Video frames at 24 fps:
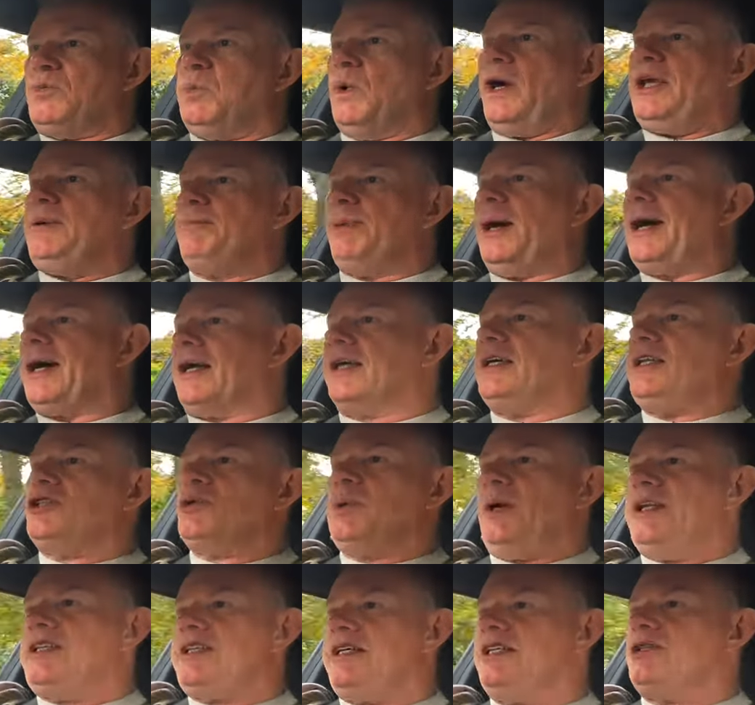way back in
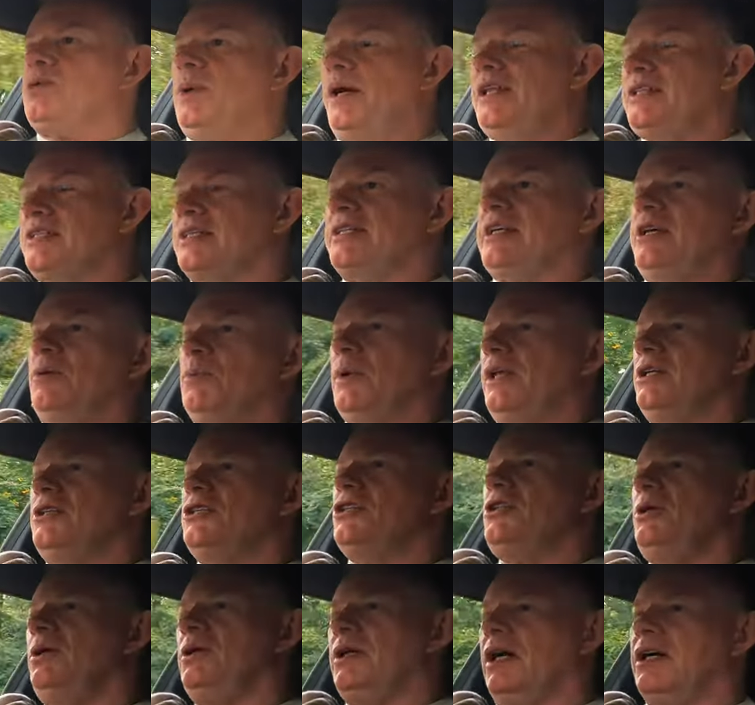2020 when the
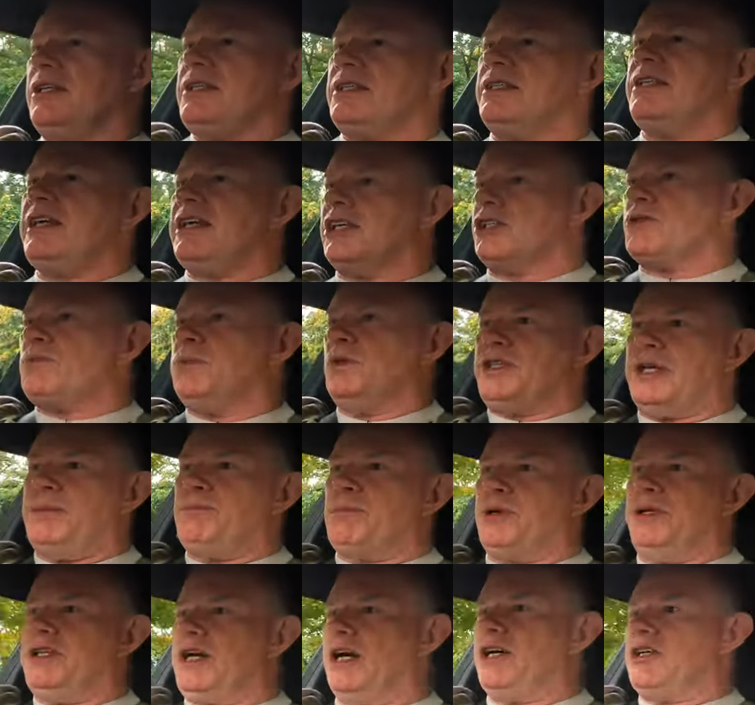296 was in
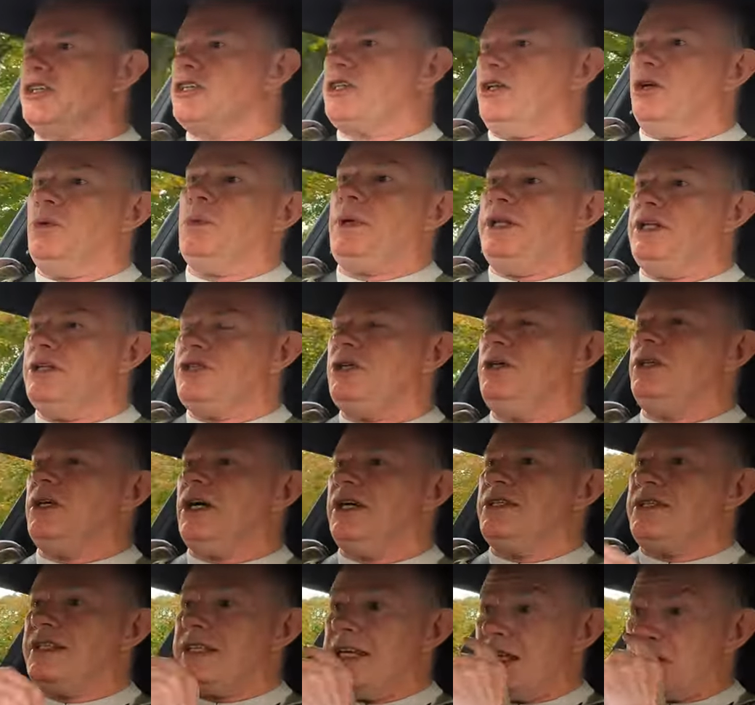production, or when the
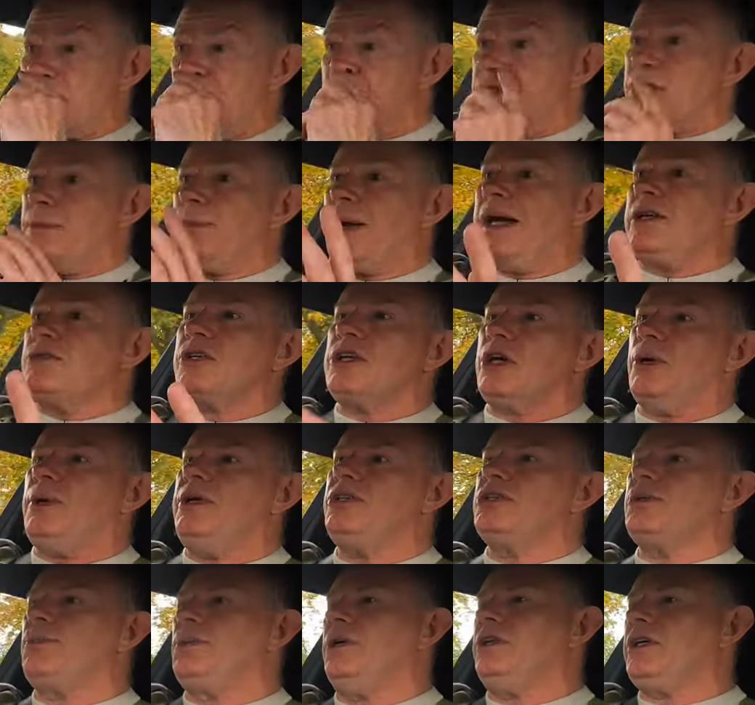296 was about to go
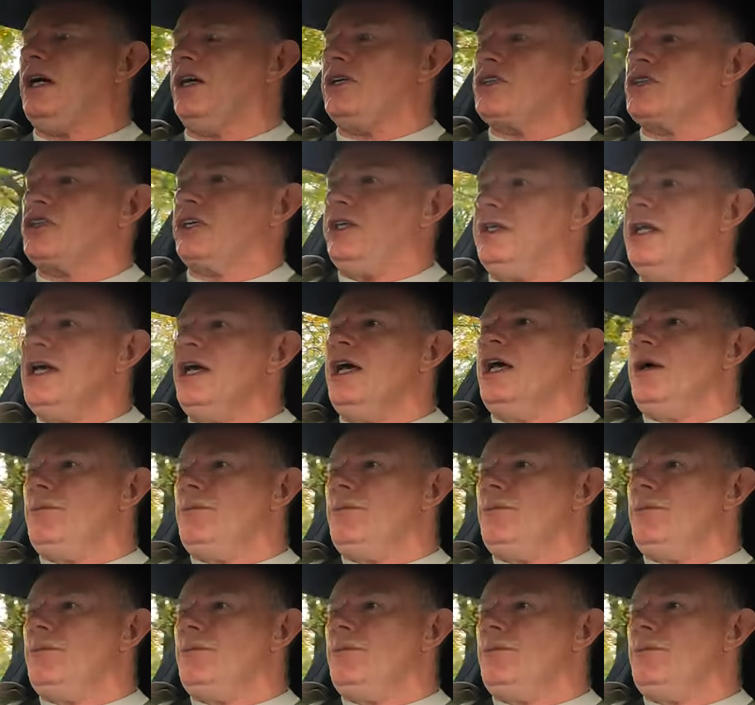into production,